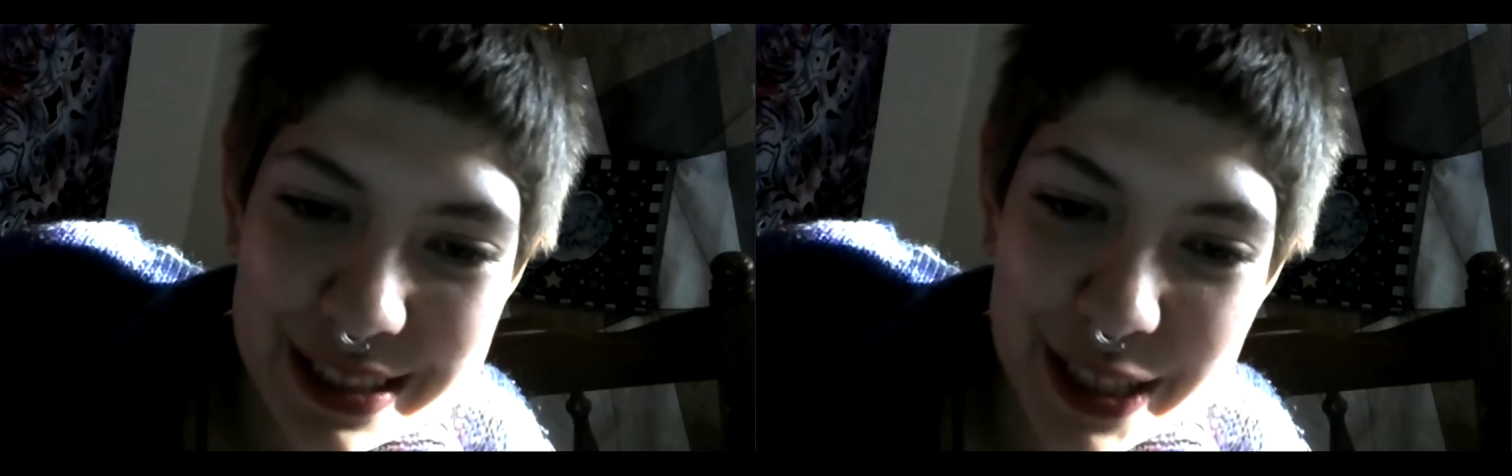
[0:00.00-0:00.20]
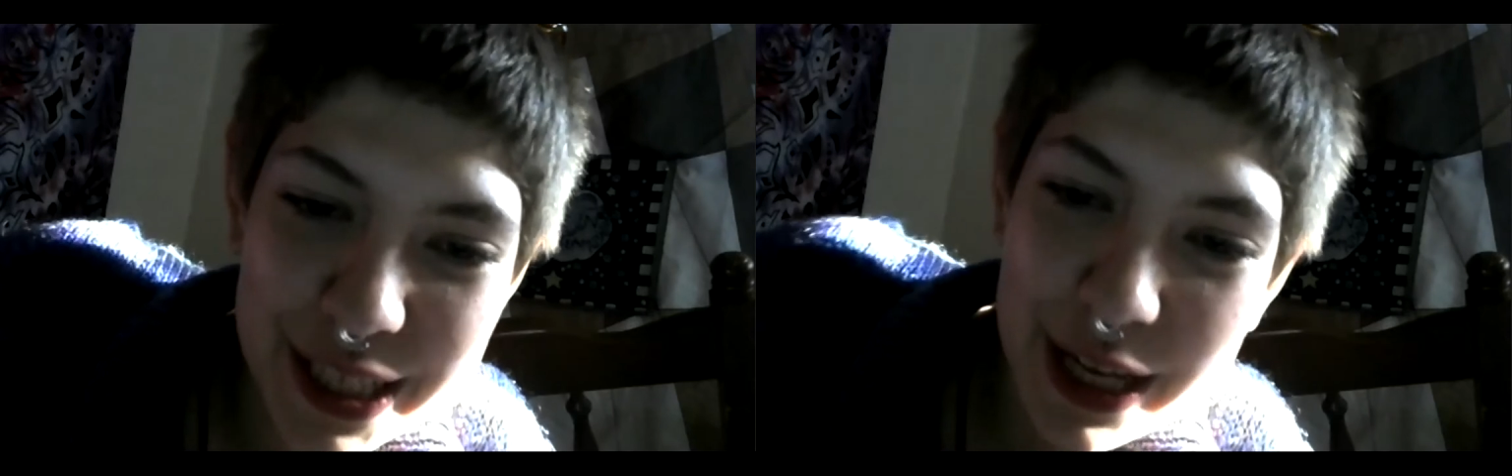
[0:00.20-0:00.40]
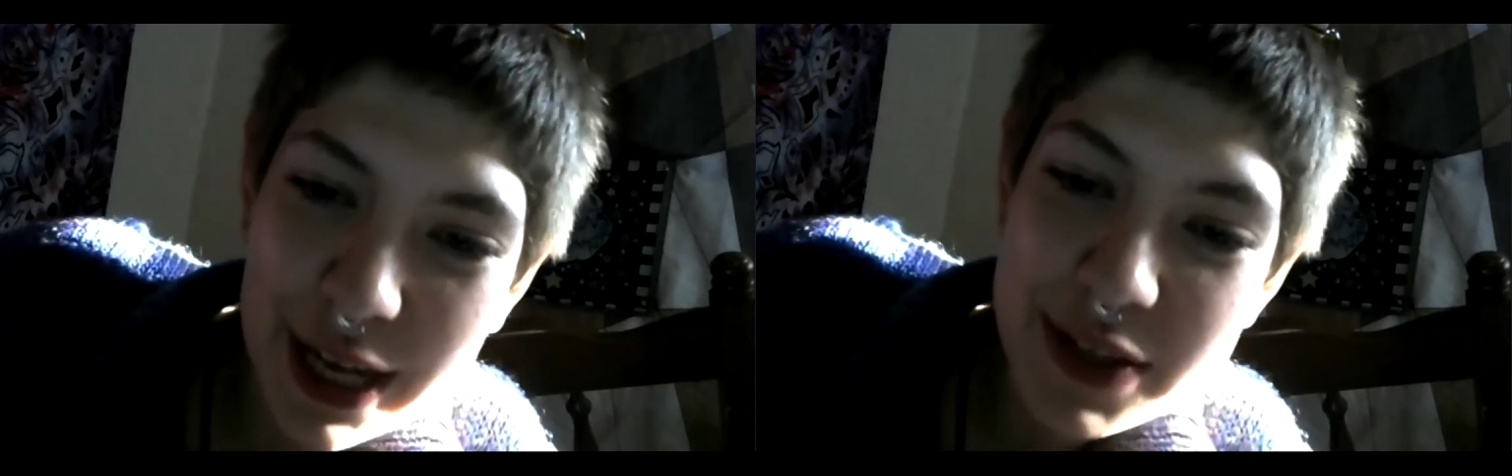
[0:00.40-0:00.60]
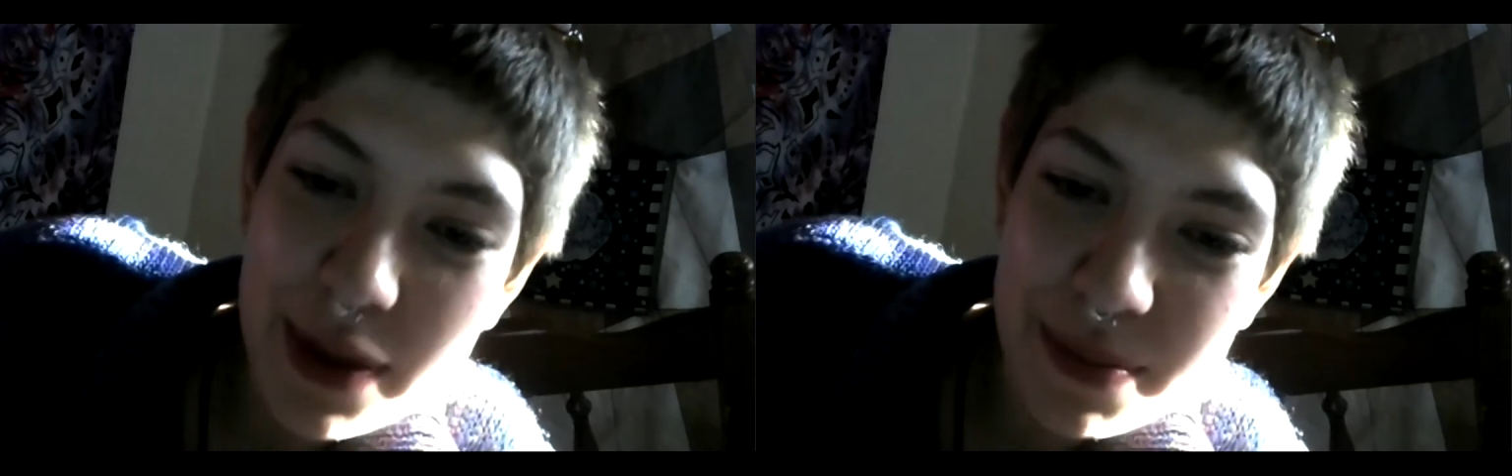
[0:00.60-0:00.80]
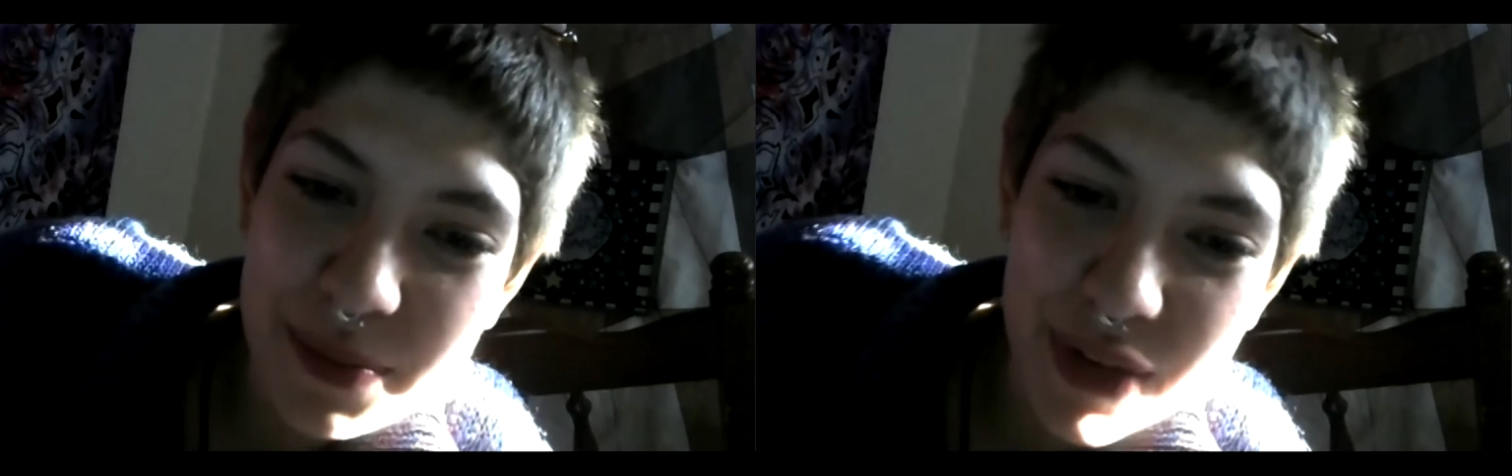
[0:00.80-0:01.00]
You got to drop
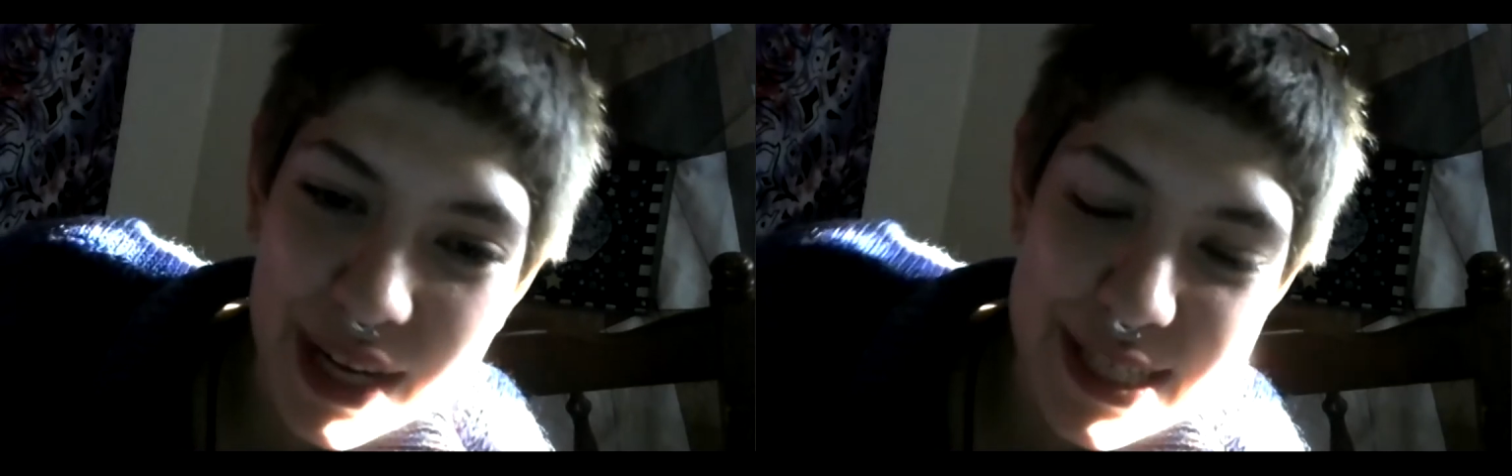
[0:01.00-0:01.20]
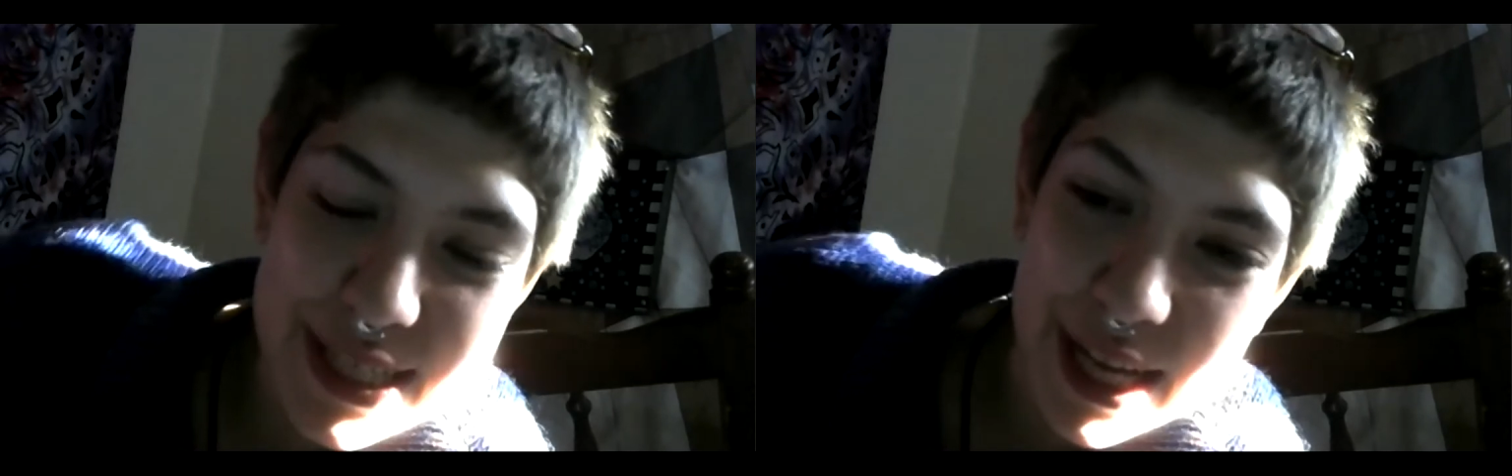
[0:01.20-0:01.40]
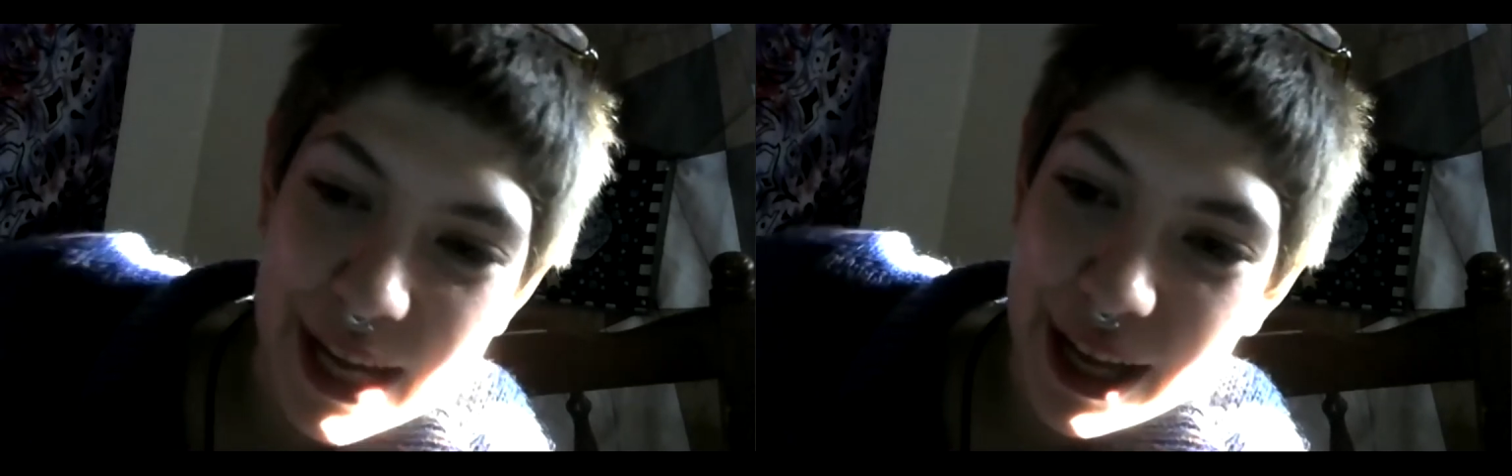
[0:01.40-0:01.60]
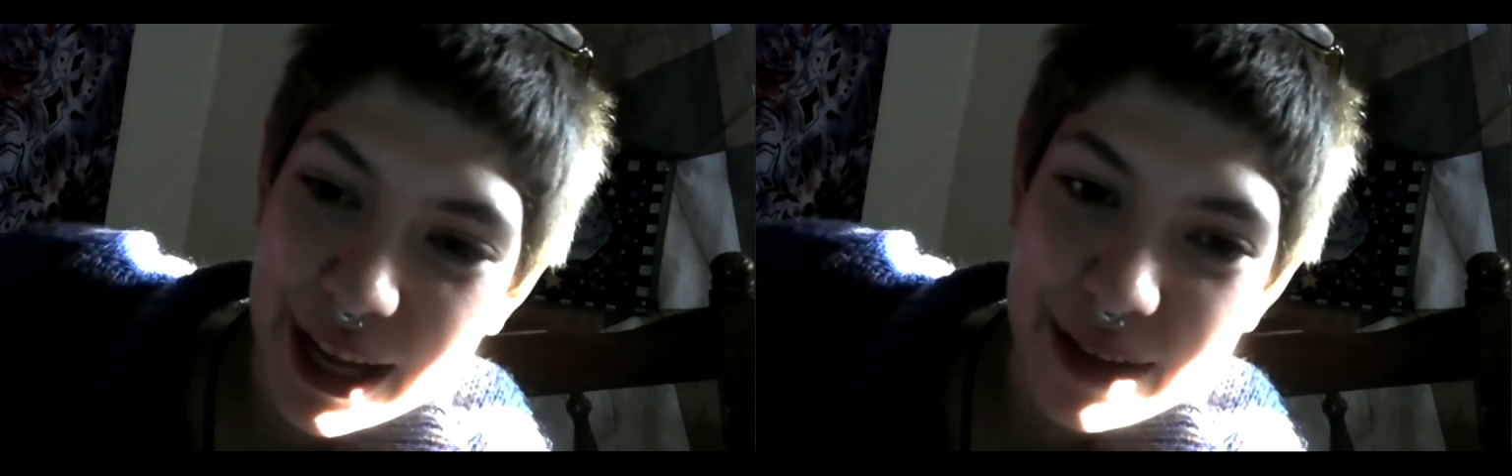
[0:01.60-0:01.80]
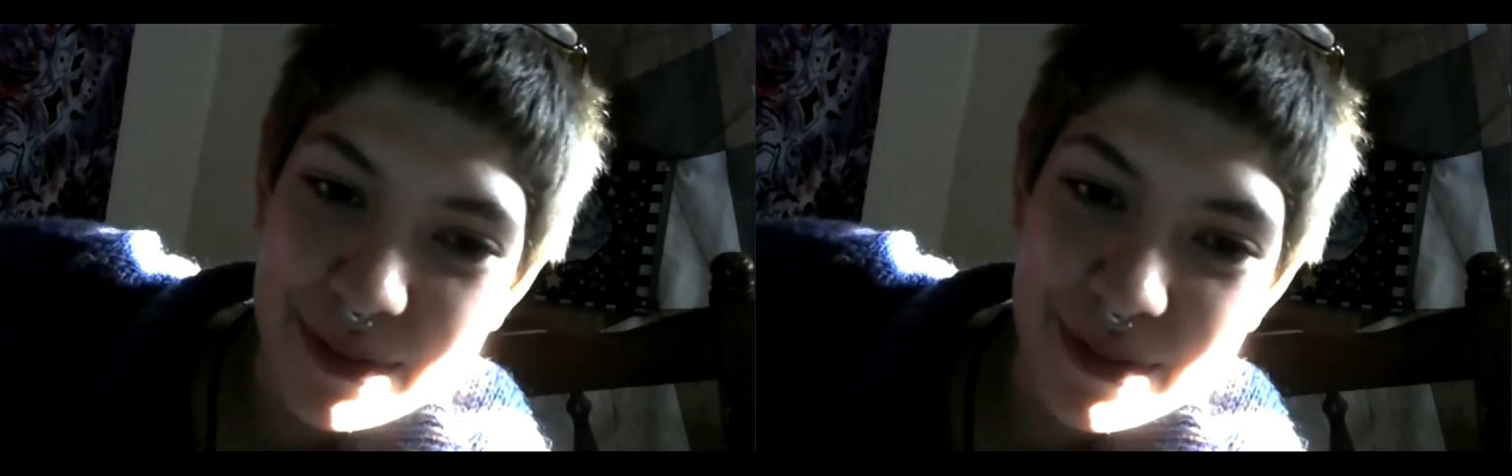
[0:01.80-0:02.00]
them one at a time.